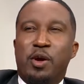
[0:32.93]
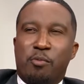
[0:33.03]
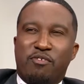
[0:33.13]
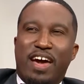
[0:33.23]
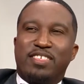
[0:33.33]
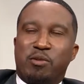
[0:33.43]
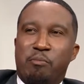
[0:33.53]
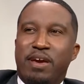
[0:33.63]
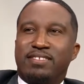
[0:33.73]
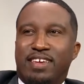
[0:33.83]
providing some
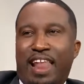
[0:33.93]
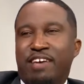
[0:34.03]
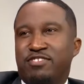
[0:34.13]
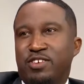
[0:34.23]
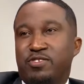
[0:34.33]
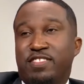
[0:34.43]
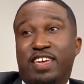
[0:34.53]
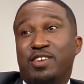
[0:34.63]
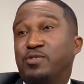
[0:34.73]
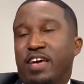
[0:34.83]
basic life skills that they
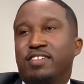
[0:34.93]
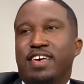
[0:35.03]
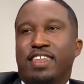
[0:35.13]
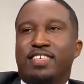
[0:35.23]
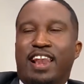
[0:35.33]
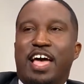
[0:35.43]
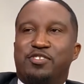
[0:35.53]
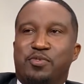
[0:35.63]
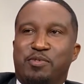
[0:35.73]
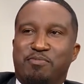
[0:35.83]
can use outside of the
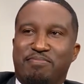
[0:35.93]
classroom.